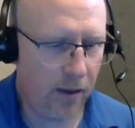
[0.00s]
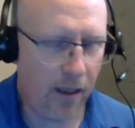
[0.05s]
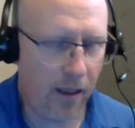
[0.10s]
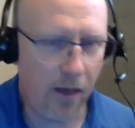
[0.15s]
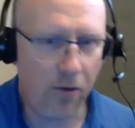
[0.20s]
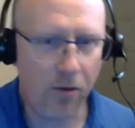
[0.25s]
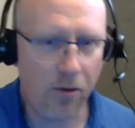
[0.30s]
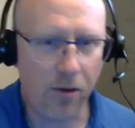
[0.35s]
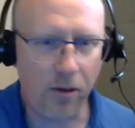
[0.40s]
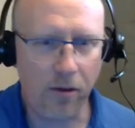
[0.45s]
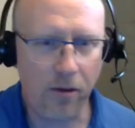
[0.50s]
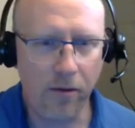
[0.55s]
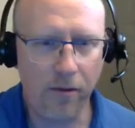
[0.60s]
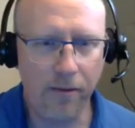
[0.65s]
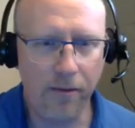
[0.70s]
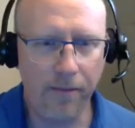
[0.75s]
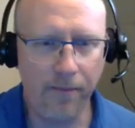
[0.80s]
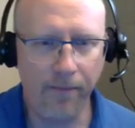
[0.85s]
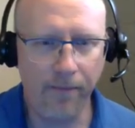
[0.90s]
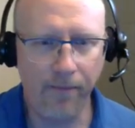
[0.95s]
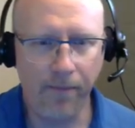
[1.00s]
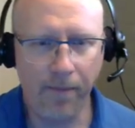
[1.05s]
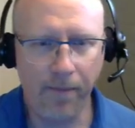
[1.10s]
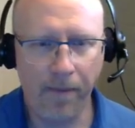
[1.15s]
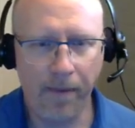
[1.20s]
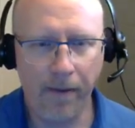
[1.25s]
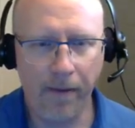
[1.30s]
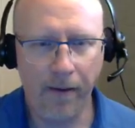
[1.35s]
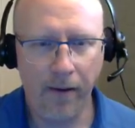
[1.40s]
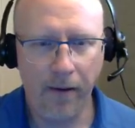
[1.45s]
counter
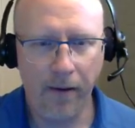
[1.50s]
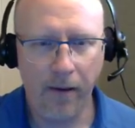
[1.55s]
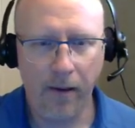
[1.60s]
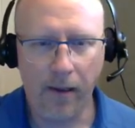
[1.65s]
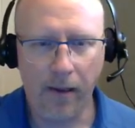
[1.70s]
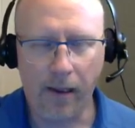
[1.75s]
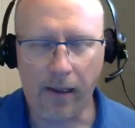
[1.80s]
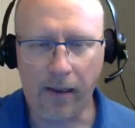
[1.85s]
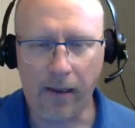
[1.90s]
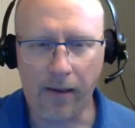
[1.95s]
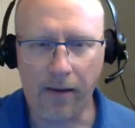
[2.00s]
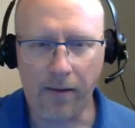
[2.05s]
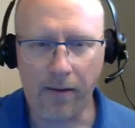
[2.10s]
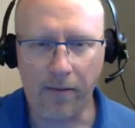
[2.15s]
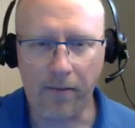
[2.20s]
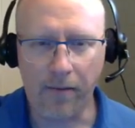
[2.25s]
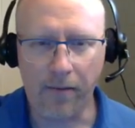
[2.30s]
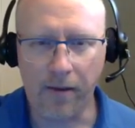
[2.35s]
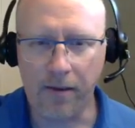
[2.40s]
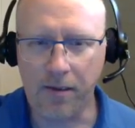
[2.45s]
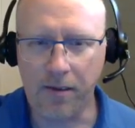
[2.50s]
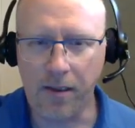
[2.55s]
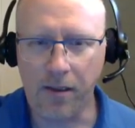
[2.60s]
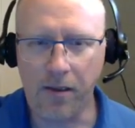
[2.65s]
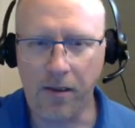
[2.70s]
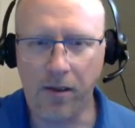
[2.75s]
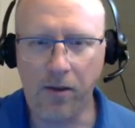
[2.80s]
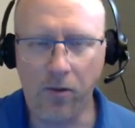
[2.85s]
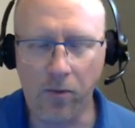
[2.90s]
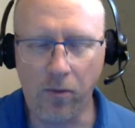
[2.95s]
uh,
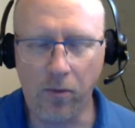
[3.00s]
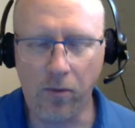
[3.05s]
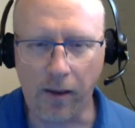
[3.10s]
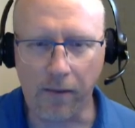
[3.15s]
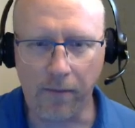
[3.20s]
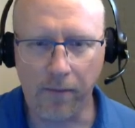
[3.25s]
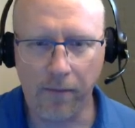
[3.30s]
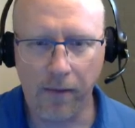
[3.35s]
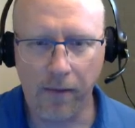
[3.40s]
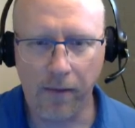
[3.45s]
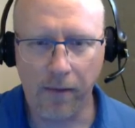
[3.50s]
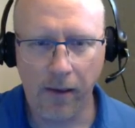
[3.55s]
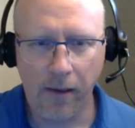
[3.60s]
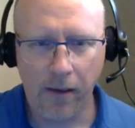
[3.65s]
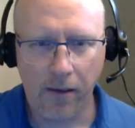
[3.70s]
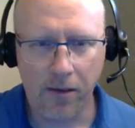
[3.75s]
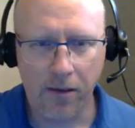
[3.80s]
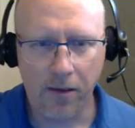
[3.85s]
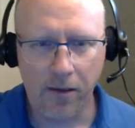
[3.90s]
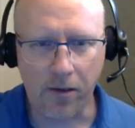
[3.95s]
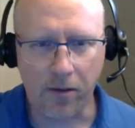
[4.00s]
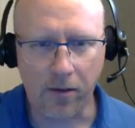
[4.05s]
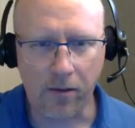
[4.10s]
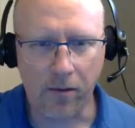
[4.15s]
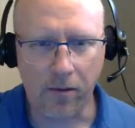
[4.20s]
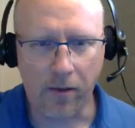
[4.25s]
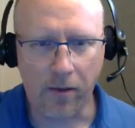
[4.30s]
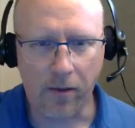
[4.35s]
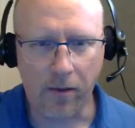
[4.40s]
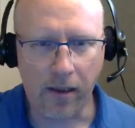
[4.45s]
CTU1.
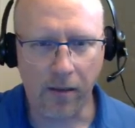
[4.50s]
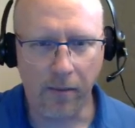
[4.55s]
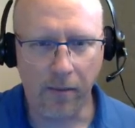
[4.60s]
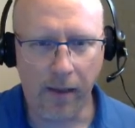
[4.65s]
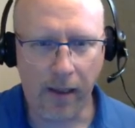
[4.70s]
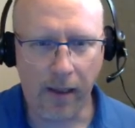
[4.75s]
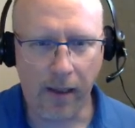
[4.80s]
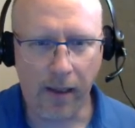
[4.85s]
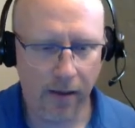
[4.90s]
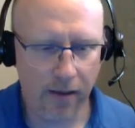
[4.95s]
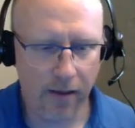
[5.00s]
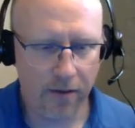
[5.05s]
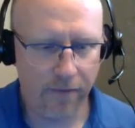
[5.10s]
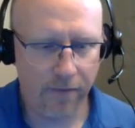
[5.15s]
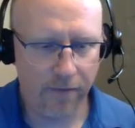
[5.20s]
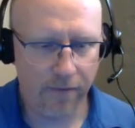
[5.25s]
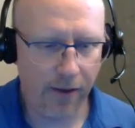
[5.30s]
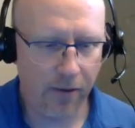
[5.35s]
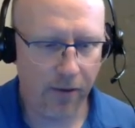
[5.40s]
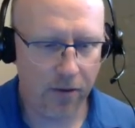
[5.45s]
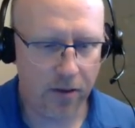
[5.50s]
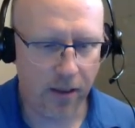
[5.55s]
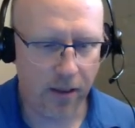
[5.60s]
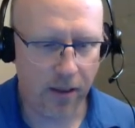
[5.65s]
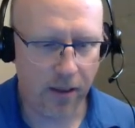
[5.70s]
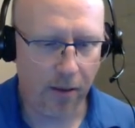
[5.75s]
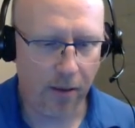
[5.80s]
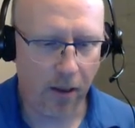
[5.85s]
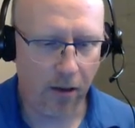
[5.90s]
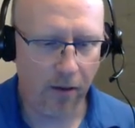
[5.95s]
So I can make these values
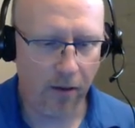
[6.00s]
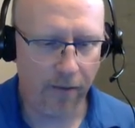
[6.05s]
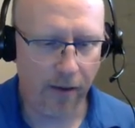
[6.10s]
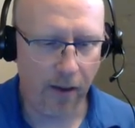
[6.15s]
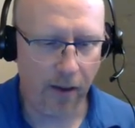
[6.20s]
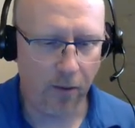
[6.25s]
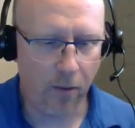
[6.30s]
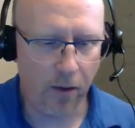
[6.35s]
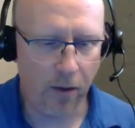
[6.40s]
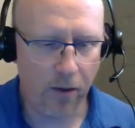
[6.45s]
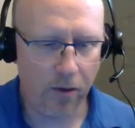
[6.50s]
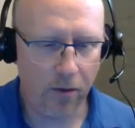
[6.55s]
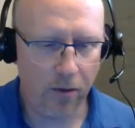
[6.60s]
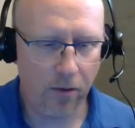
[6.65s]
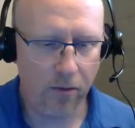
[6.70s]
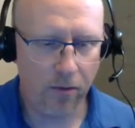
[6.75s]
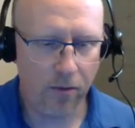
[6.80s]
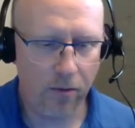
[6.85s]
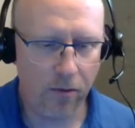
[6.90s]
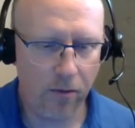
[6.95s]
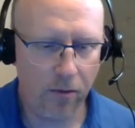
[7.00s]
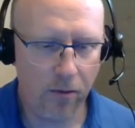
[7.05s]
up however I want to.